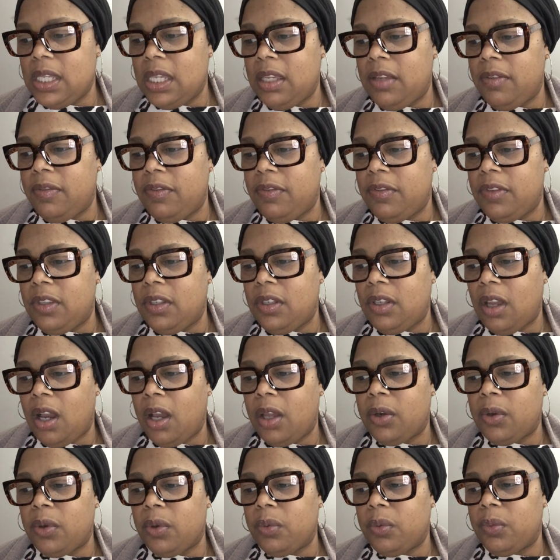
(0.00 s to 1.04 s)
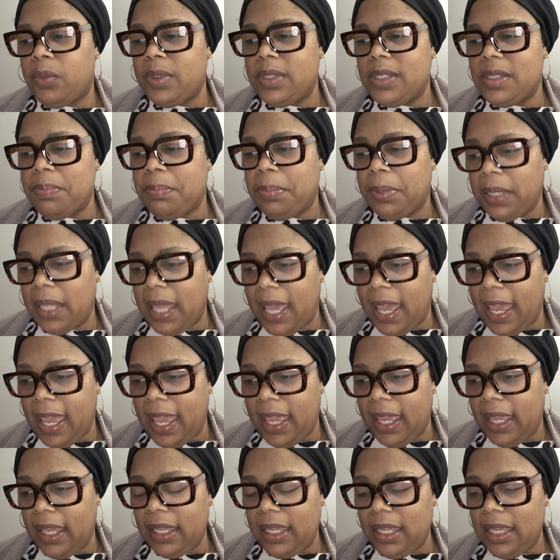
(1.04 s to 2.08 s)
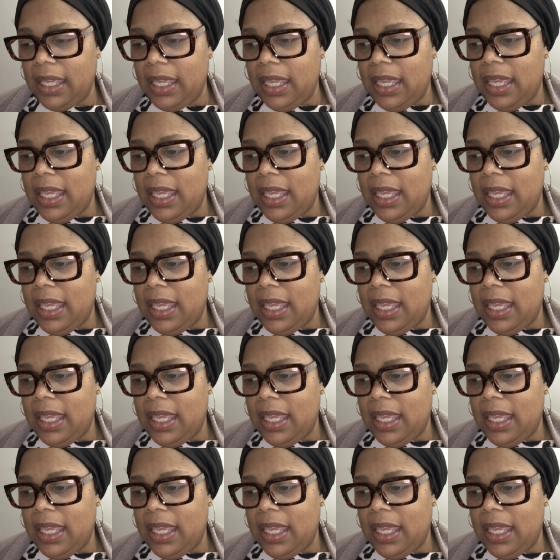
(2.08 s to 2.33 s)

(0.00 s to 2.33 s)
if the daughter was black.